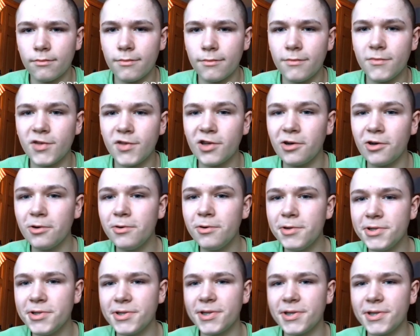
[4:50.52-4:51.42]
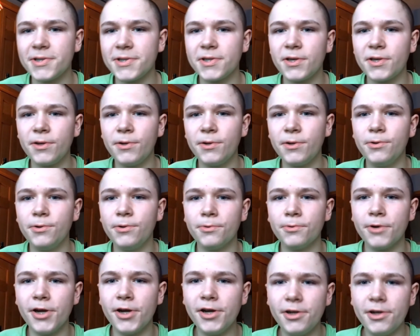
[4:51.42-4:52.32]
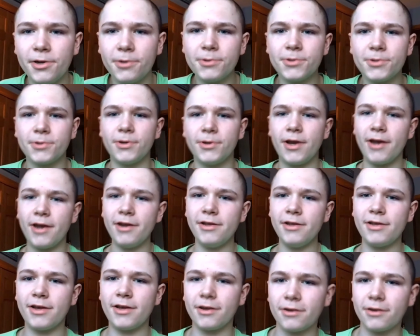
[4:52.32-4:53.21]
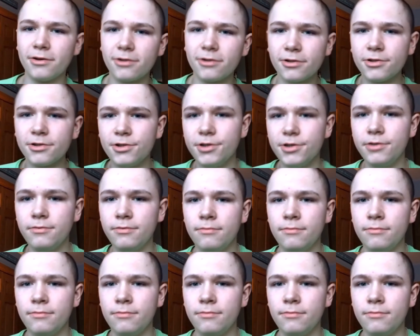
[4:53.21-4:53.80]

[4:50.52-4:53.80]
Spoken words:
It's always nice getting new radios or any technology.